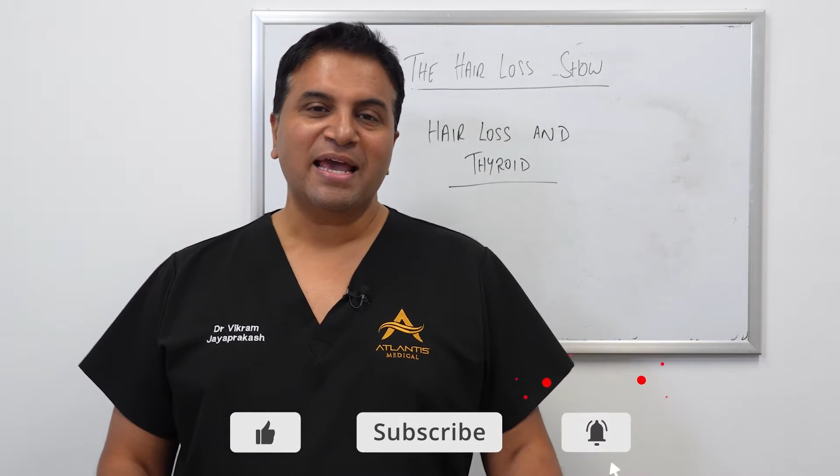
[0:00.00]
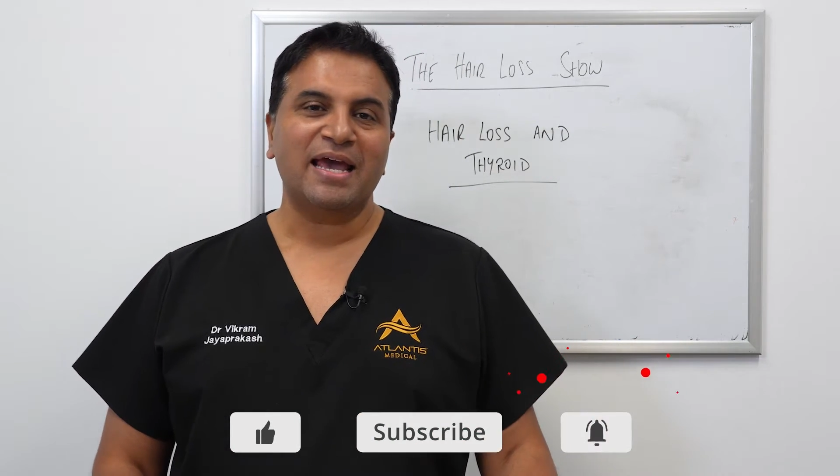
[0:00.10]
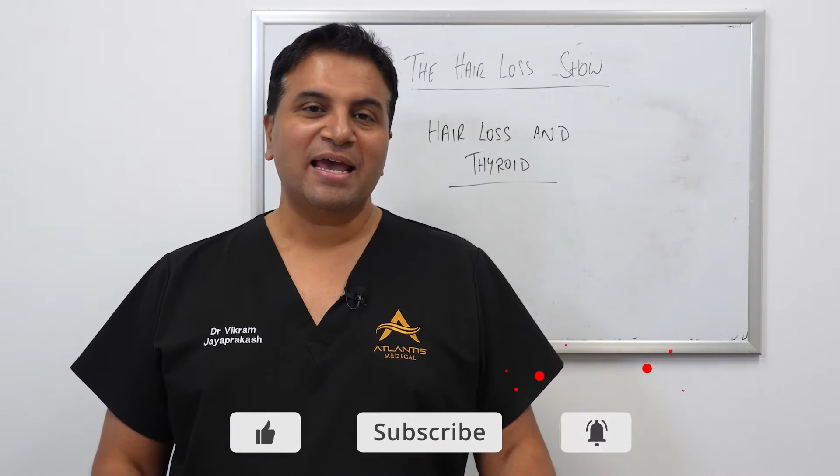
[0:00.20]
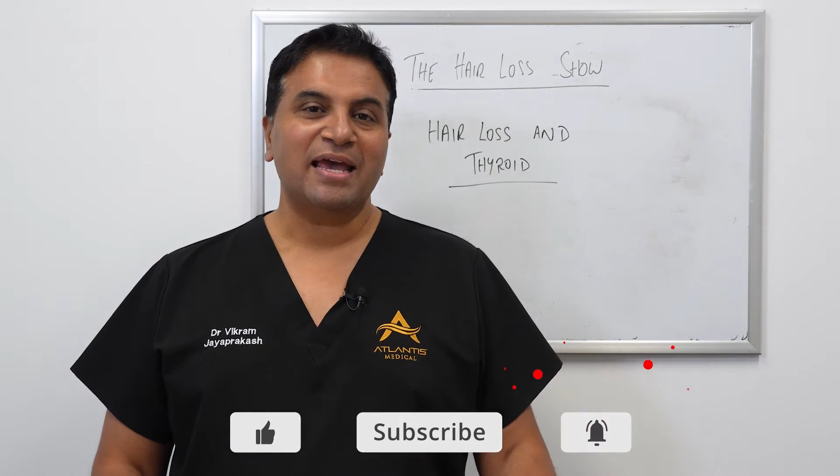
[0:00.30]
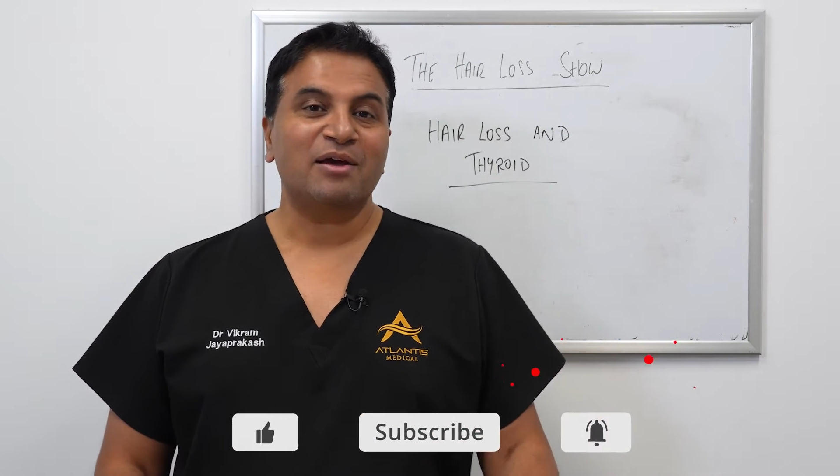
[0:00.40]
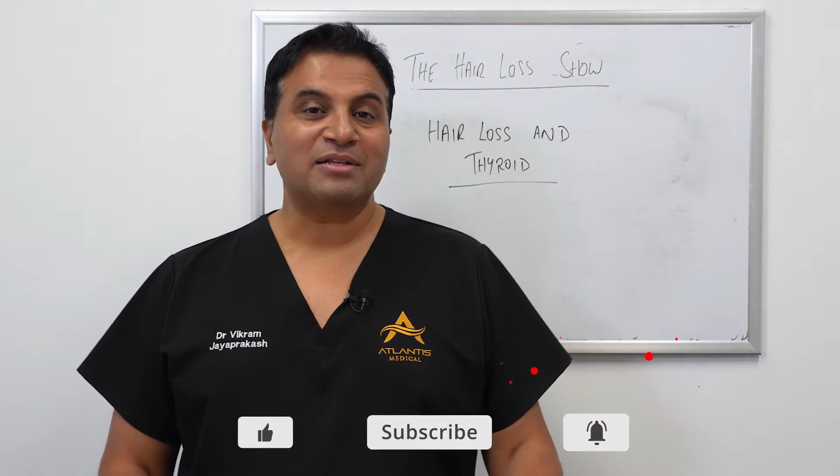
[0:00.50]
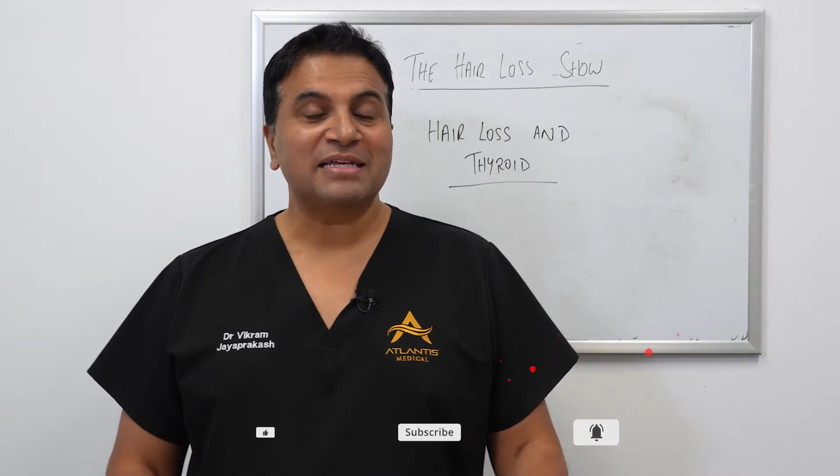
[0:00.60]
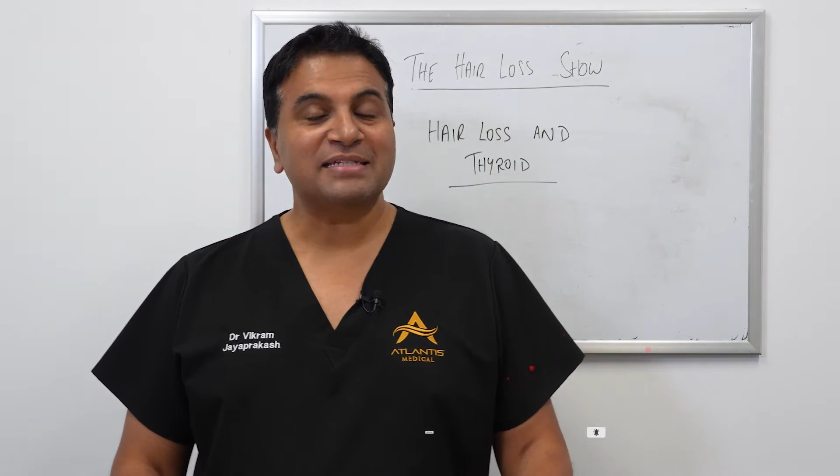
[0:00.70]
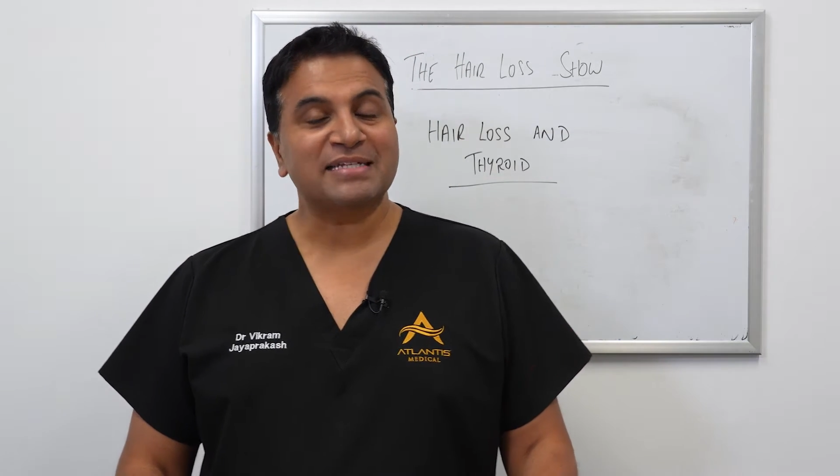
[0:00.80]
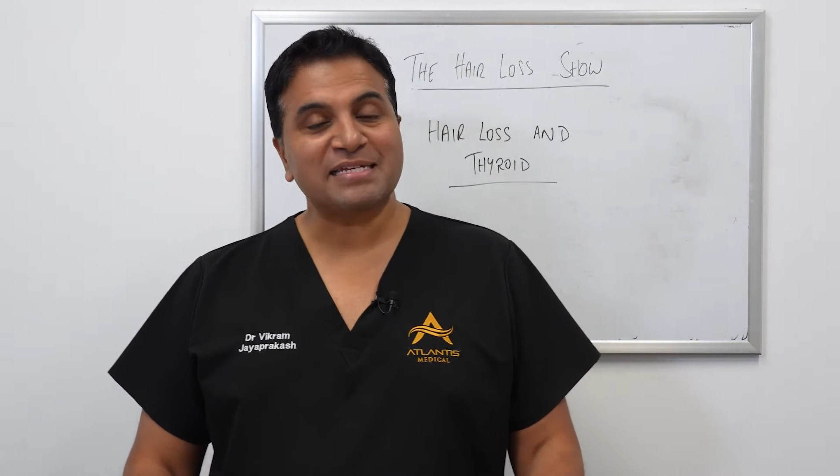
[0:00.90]
Uh,
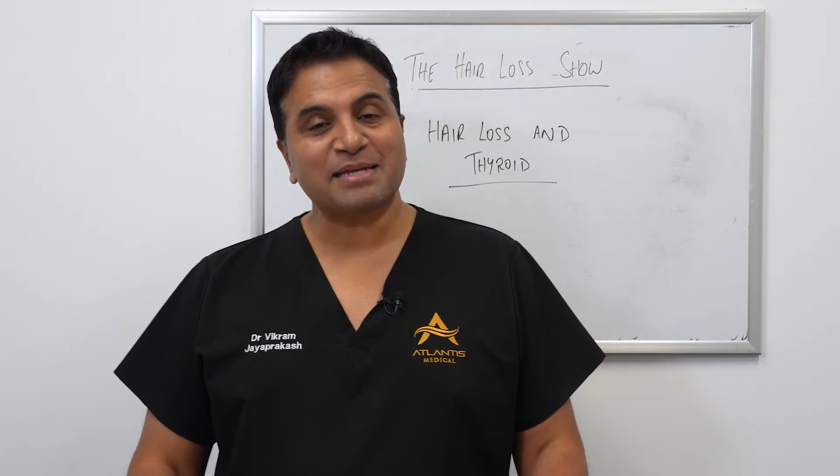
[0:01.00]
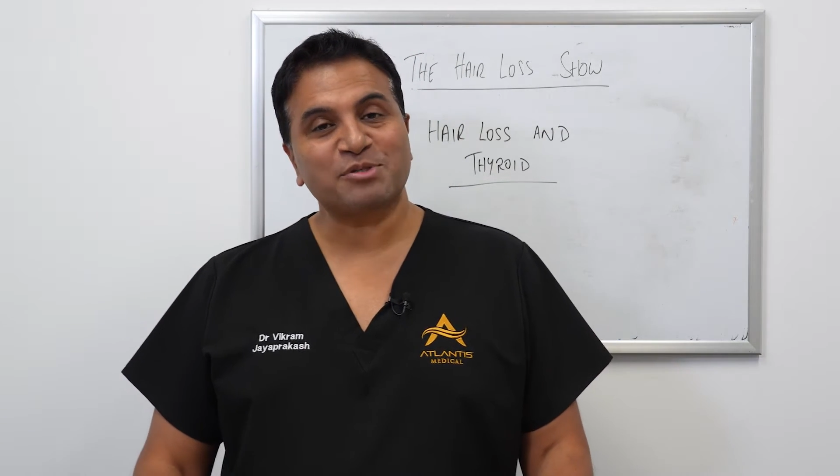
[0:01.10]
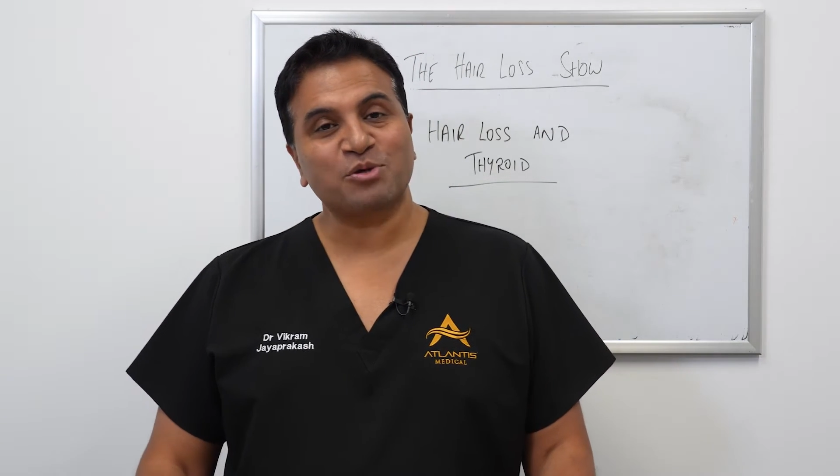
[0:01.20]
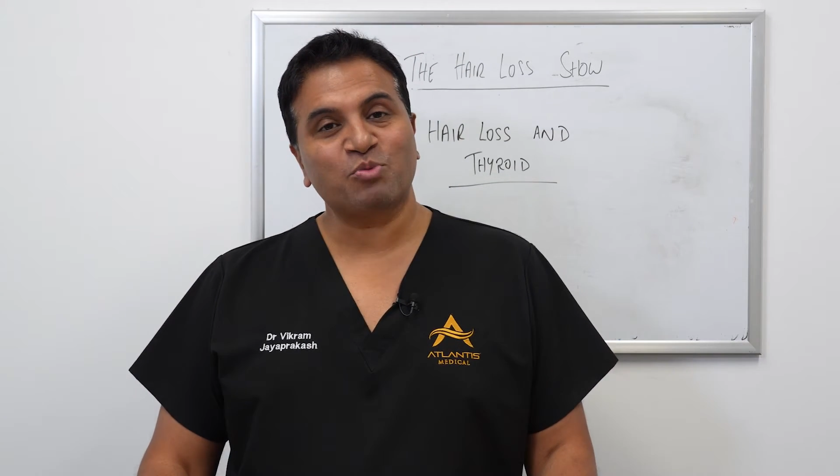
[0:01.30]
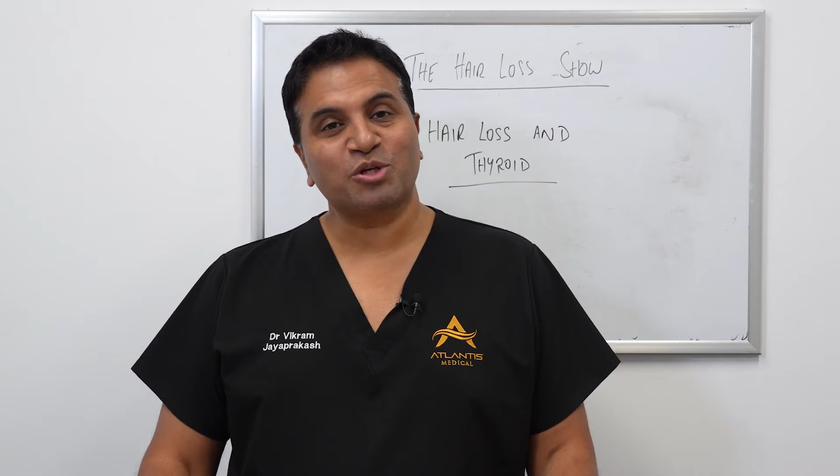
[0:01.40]
in today's episode,